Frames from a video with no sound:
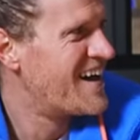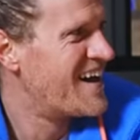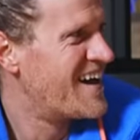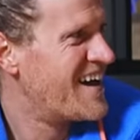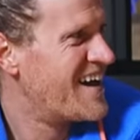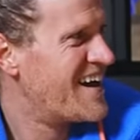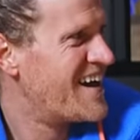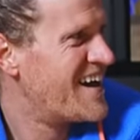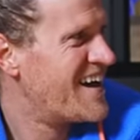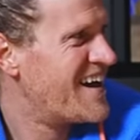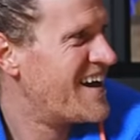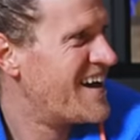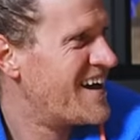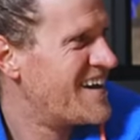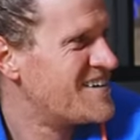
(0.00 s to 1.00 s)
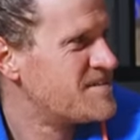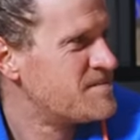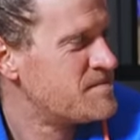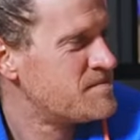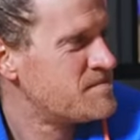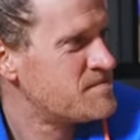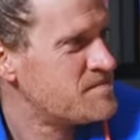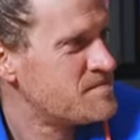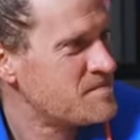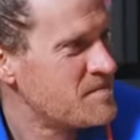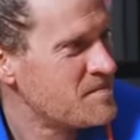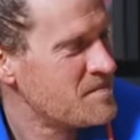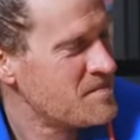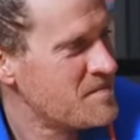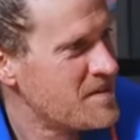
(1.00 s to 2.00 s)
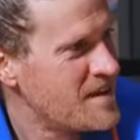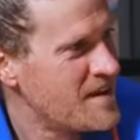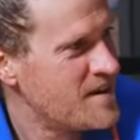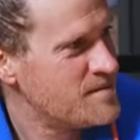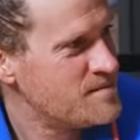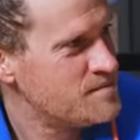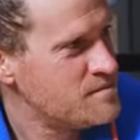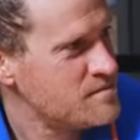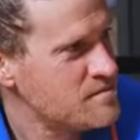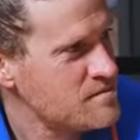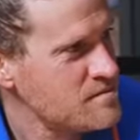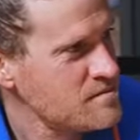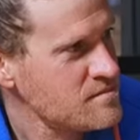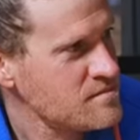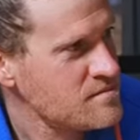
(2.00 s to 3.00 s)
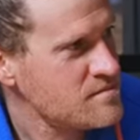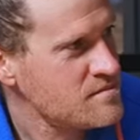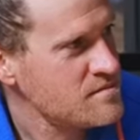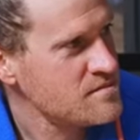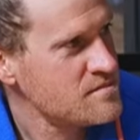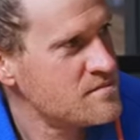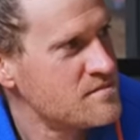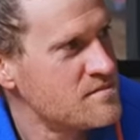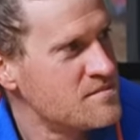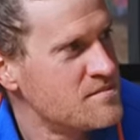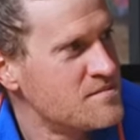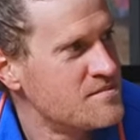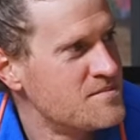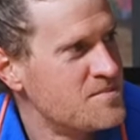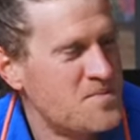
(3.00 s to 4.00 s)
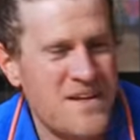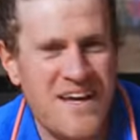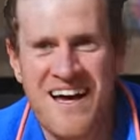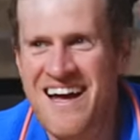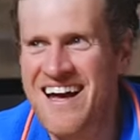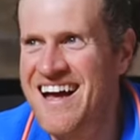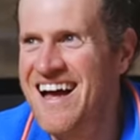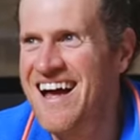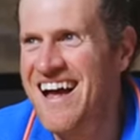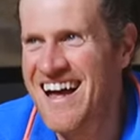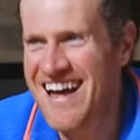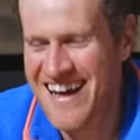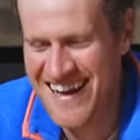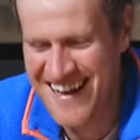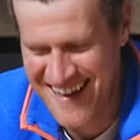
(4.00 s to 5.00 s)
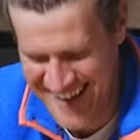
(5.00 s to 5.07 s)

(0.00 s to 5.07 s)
(silent)